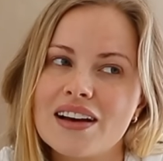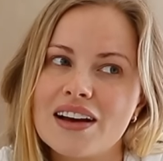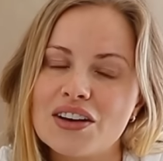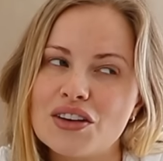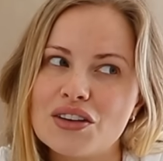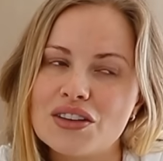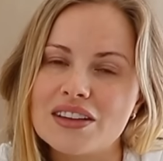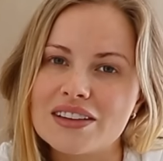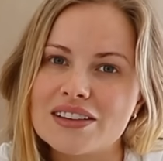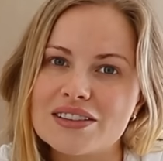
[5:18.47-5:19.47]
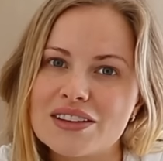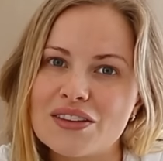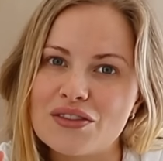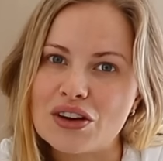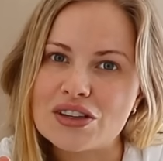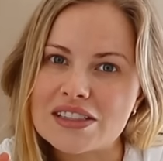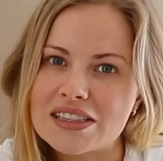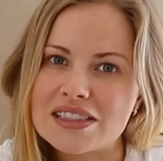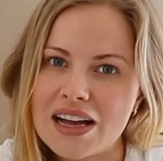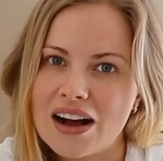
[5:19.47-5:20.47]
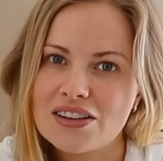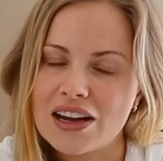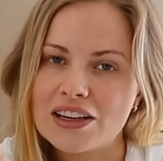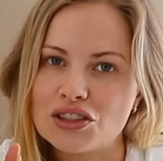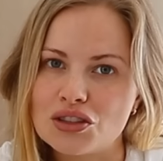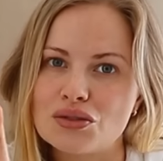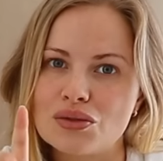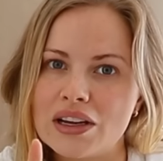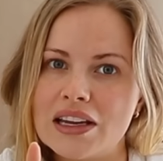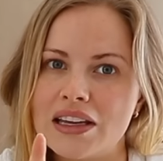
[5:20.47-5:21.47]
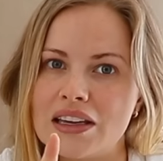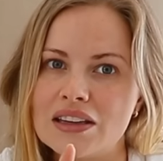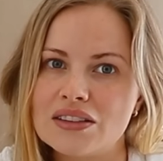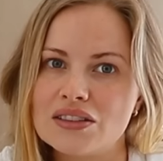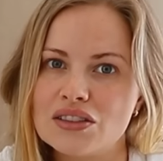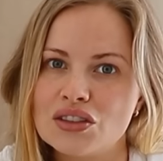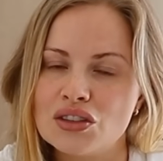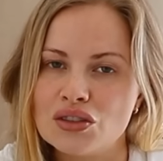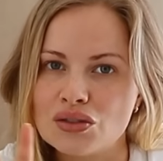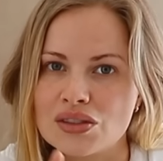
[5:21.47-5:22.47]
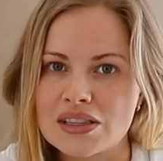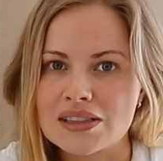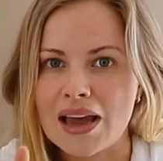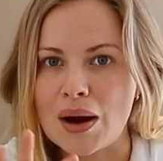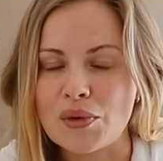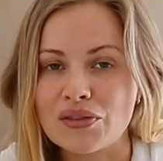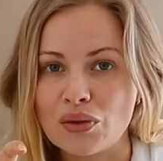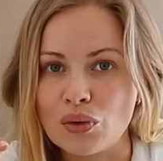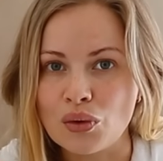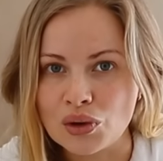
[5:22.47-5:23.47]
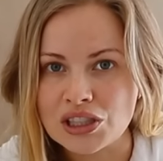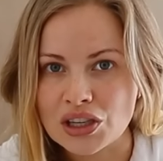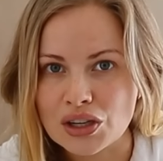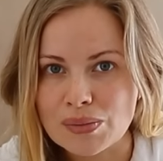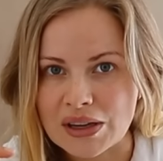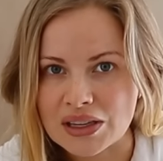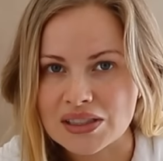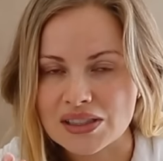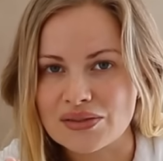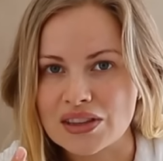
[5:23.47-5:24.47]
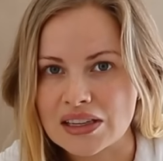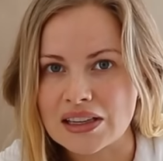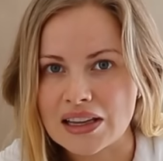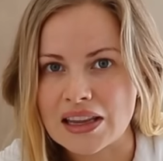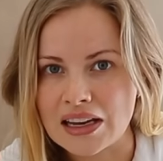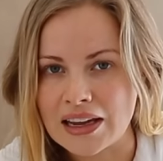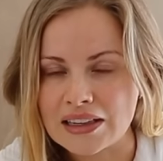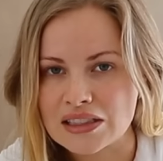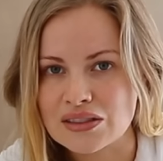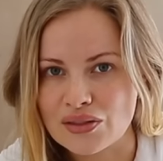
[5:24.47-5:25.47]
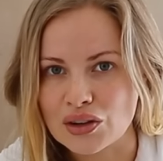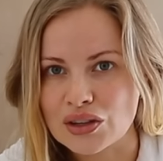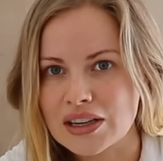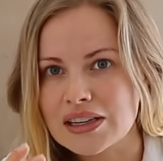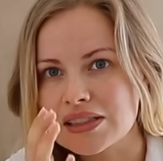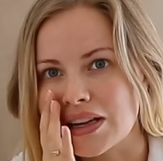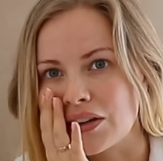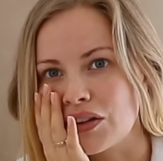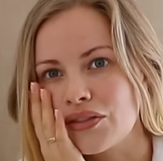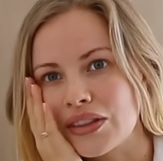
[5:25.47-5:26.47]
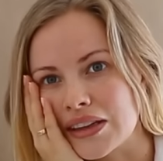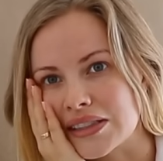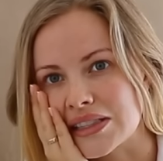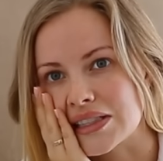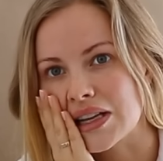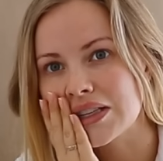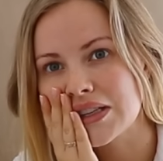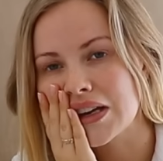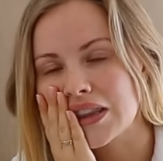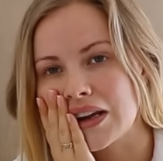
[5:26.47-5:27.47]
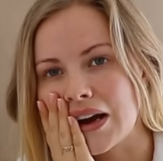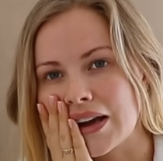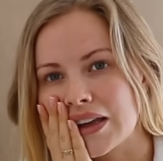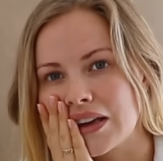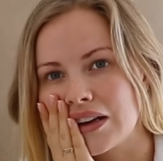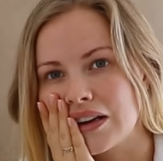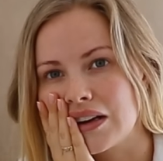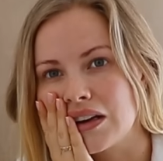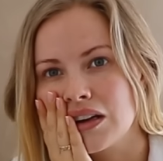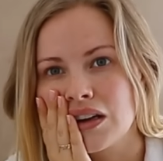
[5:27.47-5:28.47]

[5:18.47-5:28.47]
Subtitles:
I don't know, the focusing sound, I don't really use this camera for audio because of the lens focus. I don't know if there's a setting that I can